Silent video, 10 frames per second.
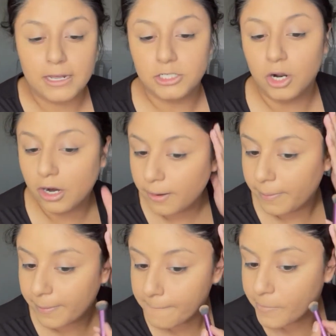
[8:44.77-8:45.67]
dark,
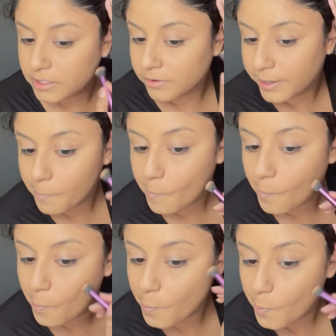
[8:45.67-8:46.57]
but it's all right.
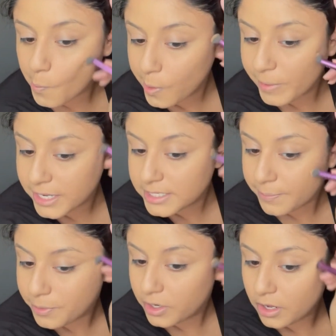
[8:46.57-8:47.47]
Because I
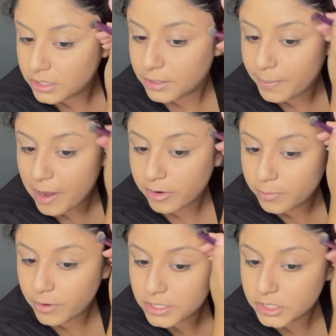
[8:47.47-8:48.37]
put on the powder
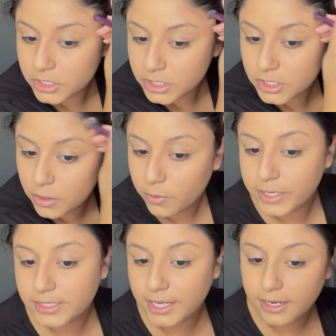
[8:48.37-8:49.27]
bronzer. So
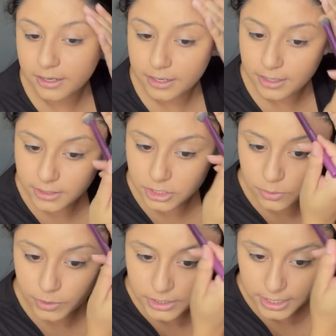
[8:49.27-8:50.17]
it's like, it just
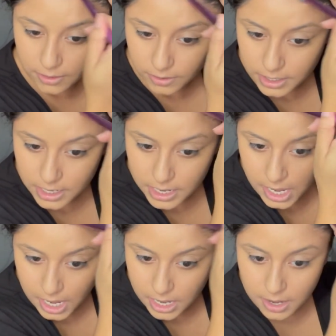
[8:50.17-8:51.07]
works out.
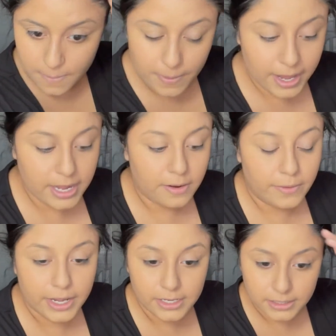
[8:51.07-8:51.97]
But
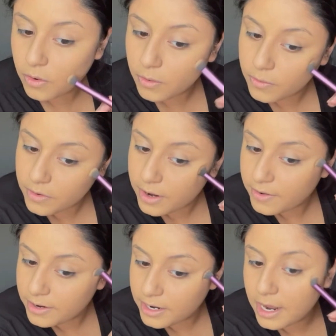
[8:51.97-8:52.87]
anyways, well,
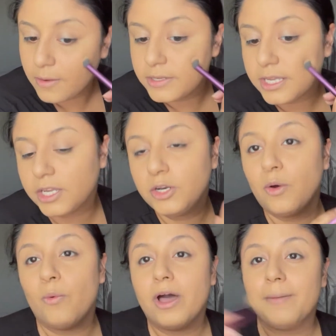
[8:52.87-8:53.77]
I was like, you know
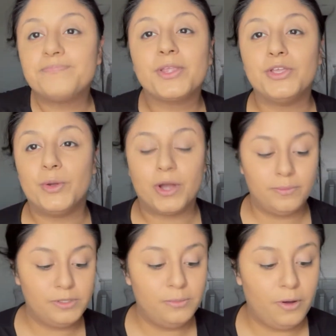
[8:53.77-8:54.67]
what? You
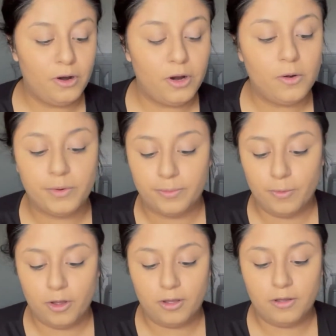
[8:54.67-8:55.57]
come tomorrow with
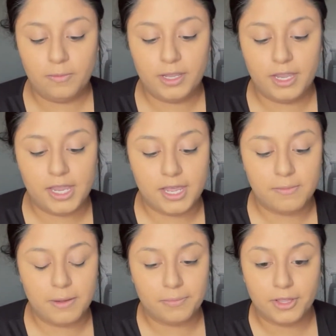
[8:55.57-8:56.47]
mom and
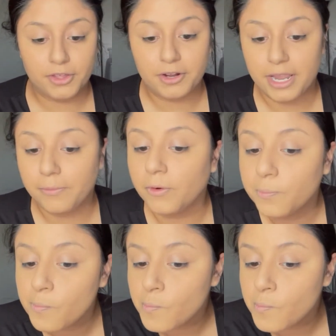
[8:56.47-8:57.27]
my brother, Abel.